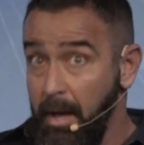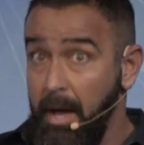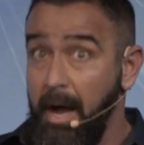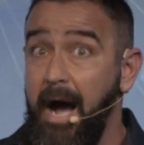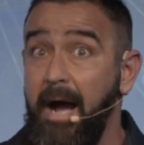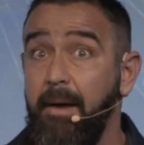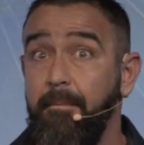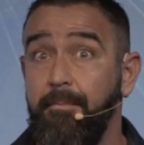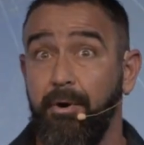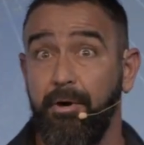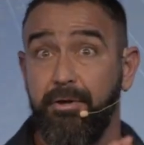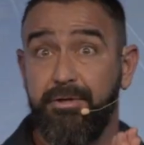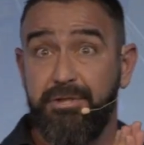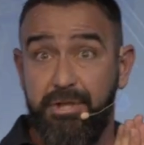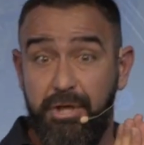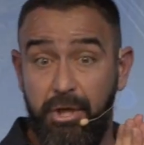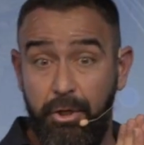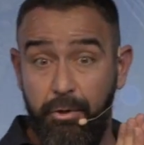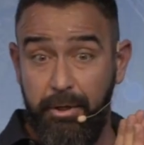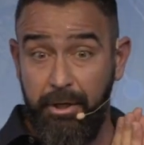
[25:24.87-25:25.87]
I'm
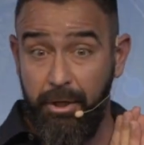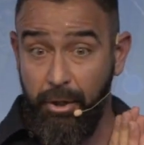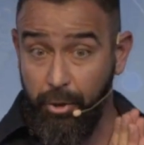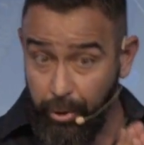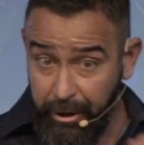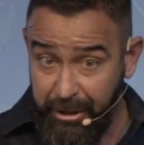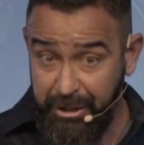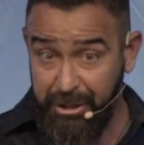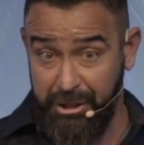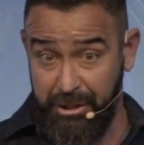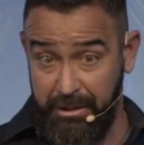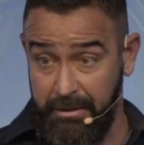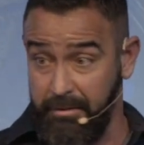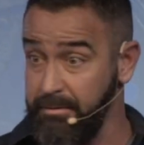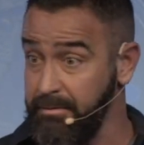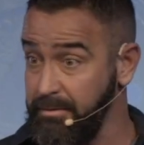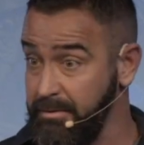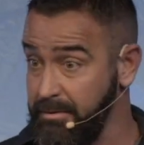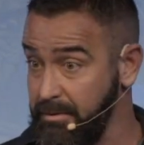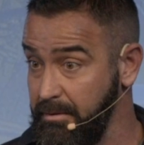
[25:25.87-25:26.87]
persecuting
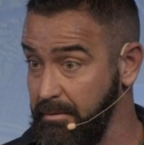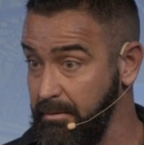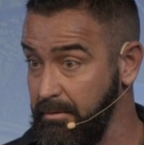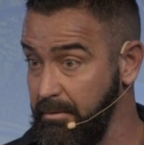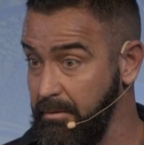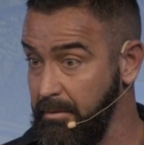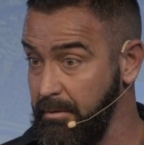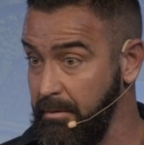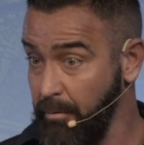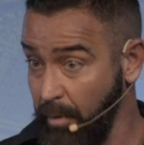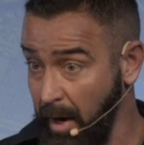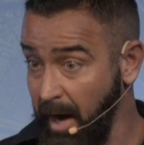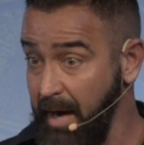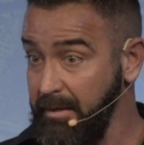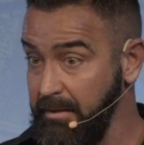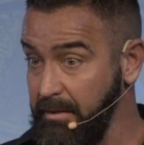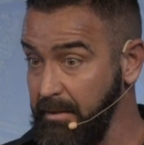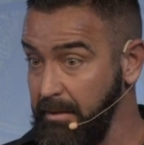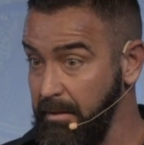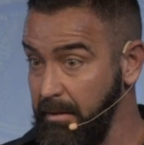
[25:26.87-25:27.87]
Christians,
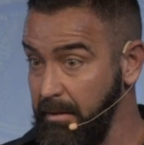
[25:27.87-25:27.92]
right?